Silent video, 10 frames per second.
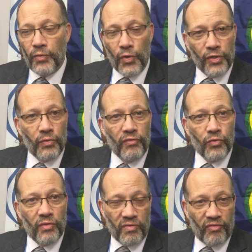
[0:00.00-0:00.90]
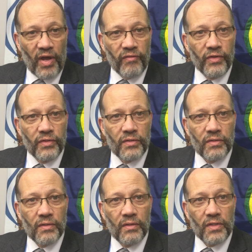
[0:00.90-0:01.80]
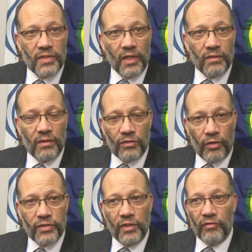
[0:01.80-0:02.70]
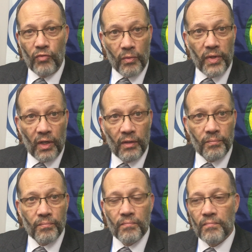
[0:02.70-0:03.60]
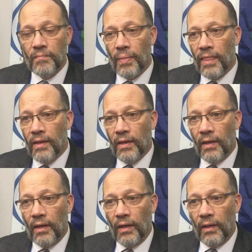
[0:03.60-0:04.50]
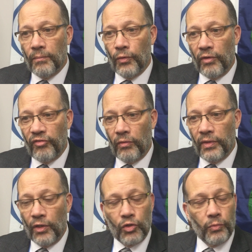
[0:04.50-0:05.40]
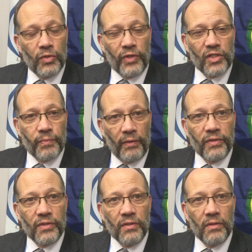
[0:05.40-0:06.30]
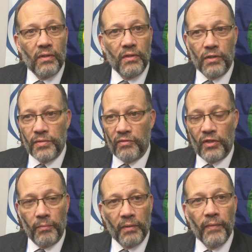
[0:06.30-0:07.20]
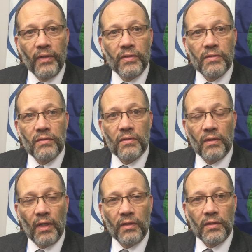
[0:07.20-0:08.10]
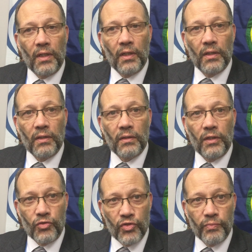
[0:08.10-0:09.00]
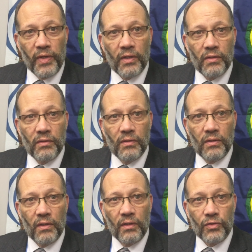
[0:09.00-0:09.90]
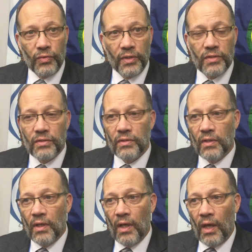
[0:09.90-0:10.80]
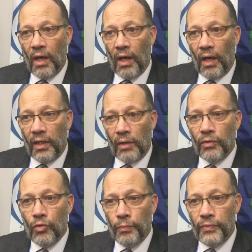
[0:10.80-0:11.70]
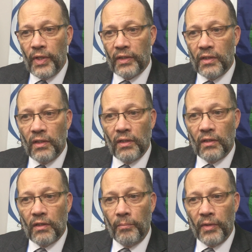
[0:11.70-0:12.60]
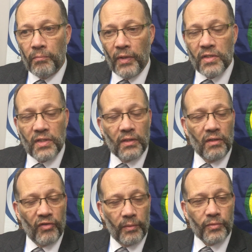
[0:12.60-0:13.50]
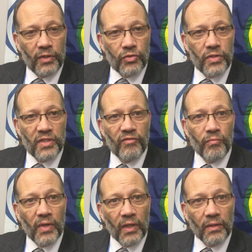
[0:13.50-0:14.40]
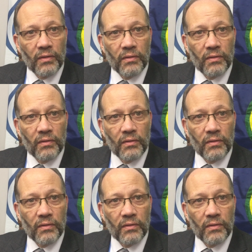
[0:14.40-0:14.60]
Periodic review every 5 years. Let's take stock of where we are going forward. There ought to be transparency in terms of the commitments that countries make to this. And I would hope that the commitments that the developed countries have made